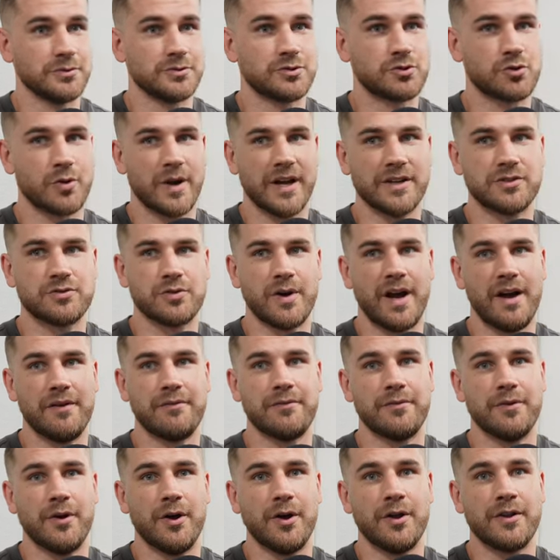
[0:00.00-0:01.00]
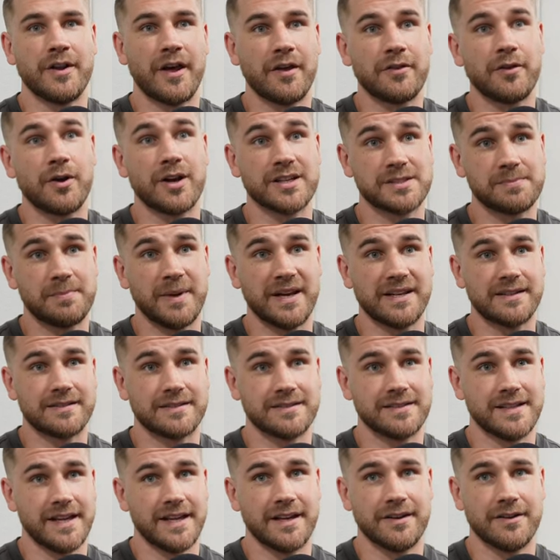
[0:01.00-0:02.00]
try to have another
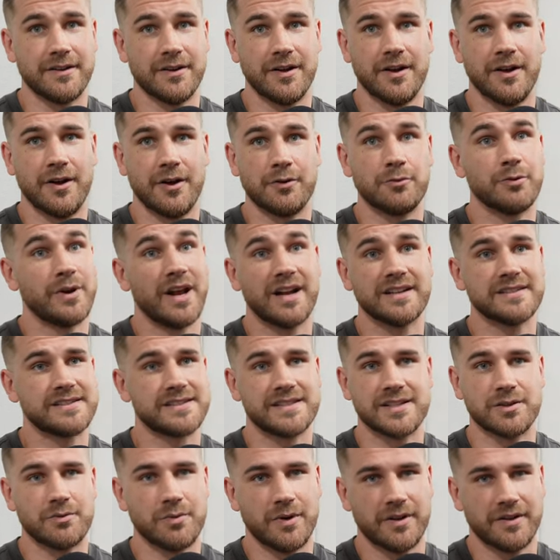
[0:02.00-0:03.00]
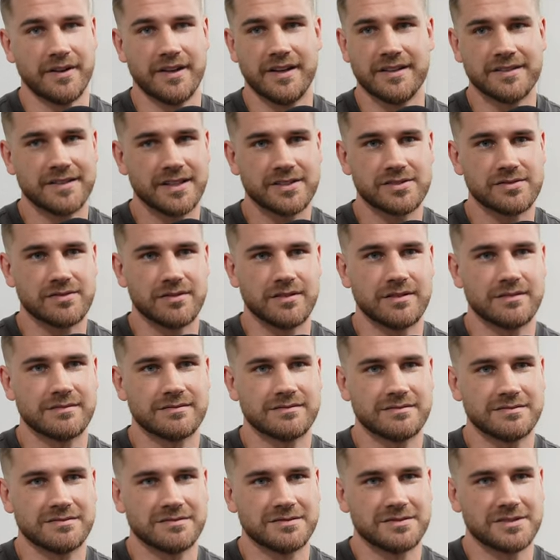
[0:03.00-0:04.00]
aspect than a realistic one, and that's all.
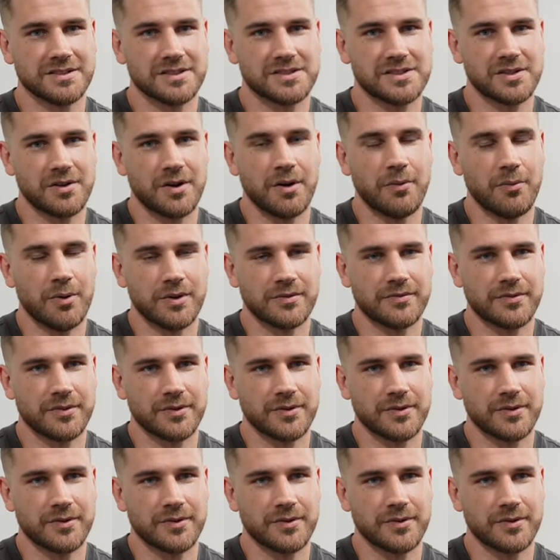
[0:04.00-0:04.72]
That's all I want